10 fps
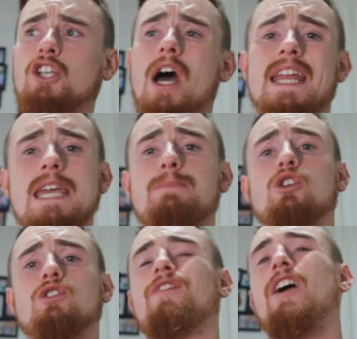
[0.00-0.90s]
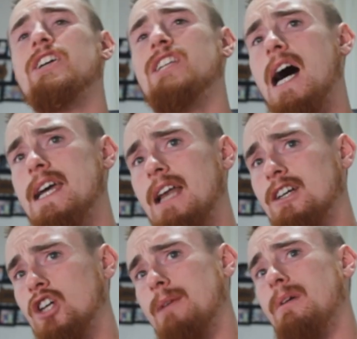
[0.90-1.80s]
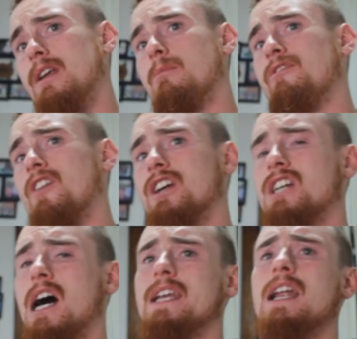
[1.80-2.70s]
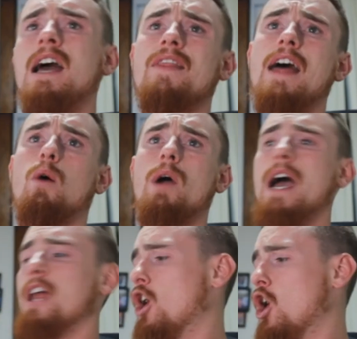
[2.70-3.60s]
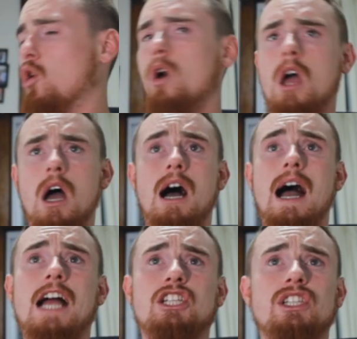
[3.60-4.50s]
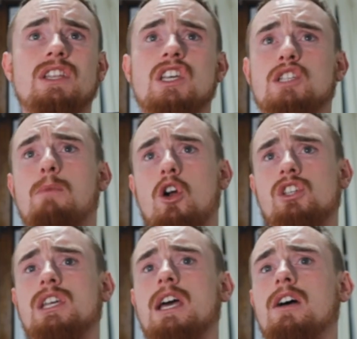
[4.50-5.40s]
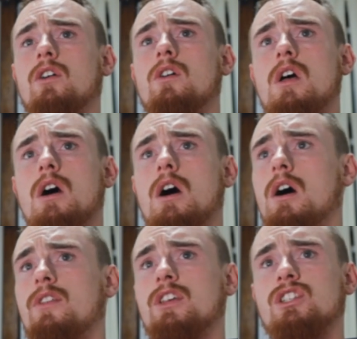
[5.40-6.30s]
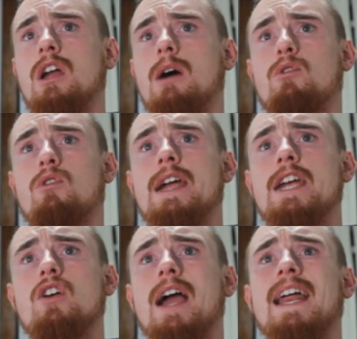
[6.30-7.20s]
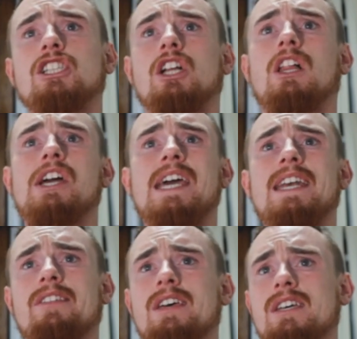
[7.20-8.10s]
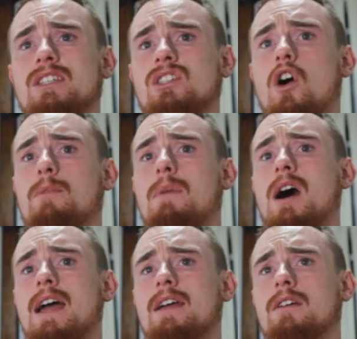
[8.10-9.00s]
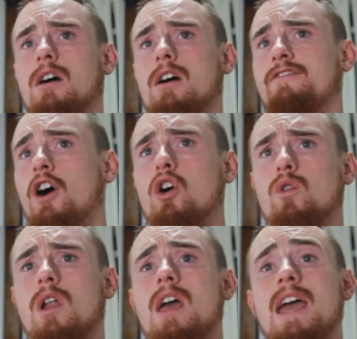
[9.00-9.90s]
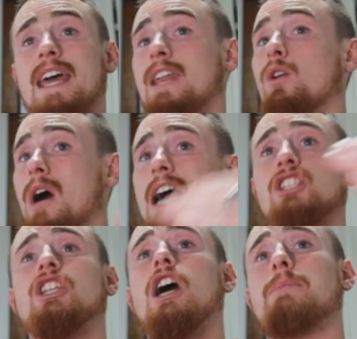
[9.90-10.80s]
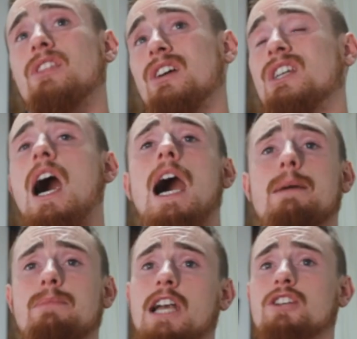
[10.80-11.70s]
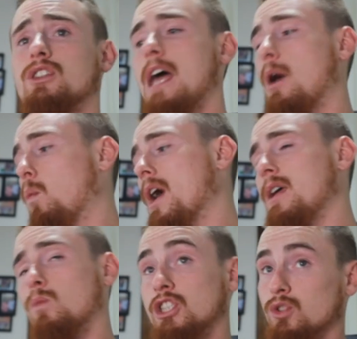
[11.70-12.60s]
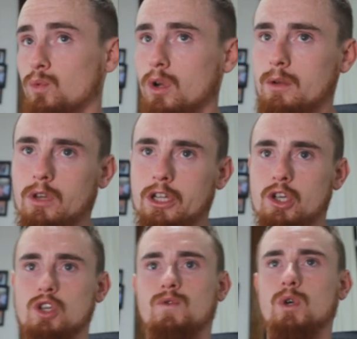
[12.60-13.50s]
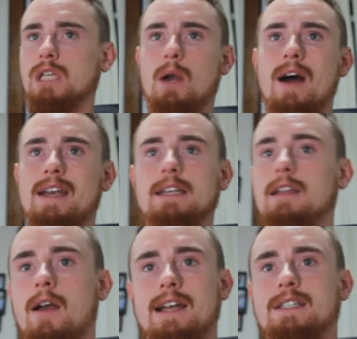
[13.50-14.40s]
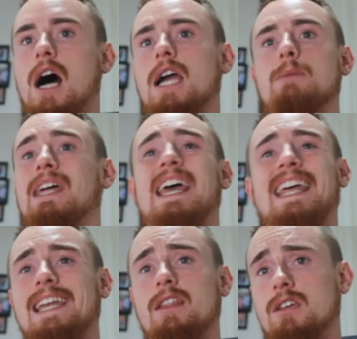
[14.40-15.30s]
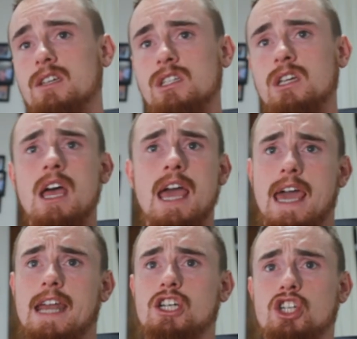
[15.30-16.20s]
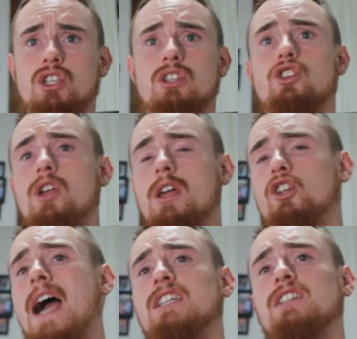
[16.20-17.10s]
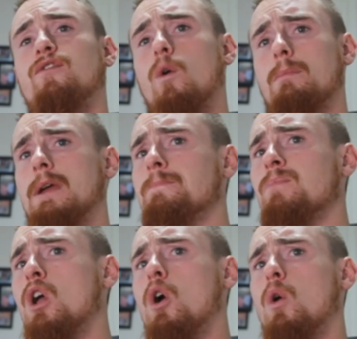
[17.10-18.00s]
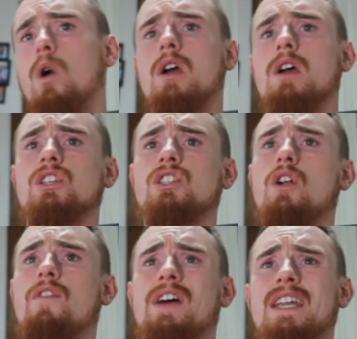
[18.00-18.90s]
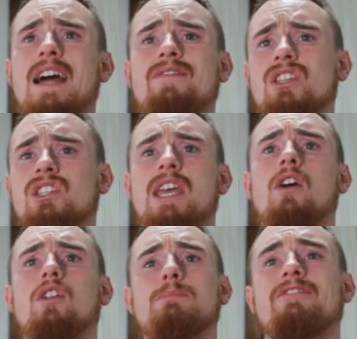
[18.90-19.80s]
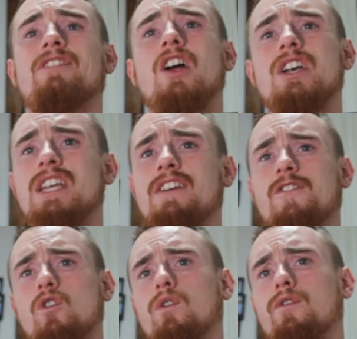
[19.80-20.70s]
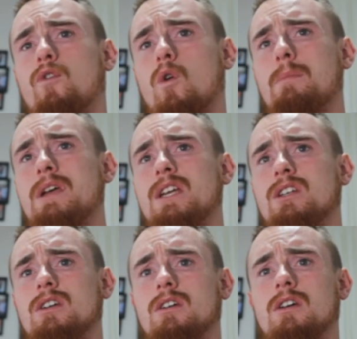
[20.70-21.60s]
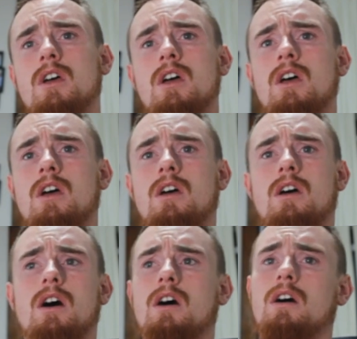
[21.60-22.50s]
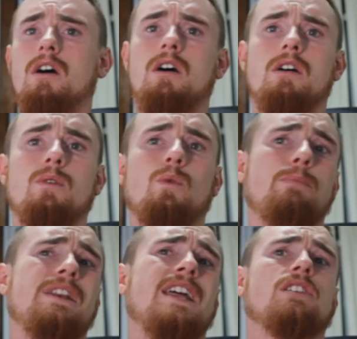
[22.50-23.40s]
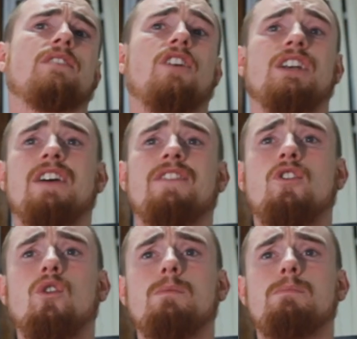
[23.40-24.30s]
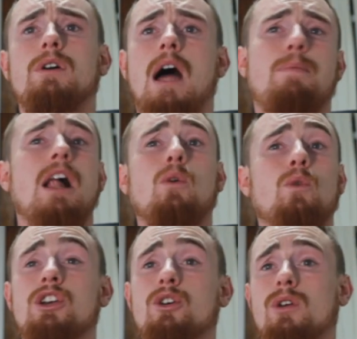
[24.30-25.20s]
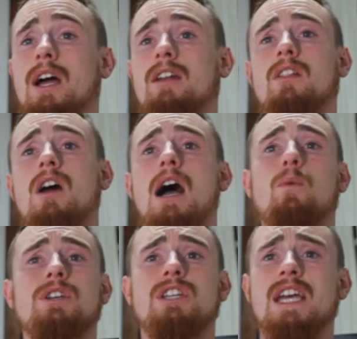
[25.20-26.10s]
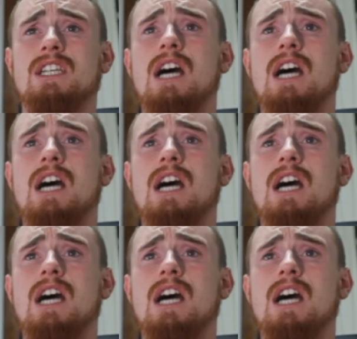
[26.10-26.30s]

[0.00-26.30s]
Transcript: try to keep those very tight. I try to keep that number very tight. That way I know. Uh, actually, in this smart scale, uh, this number right here, I can actually click into this on my uh, phone, and it will actually tell me the time that I took that weight, which is really, really useful because I don't have to. I don't have to document any of this, and it just it tracks it for me. Whereas, you know, if I didn't have this scale, it'd be very difficult for me to. Uh, it wouldn't be necessarily very difficult, but I probably wouldn't do it. I ain't gonna lie. I wouldn't take the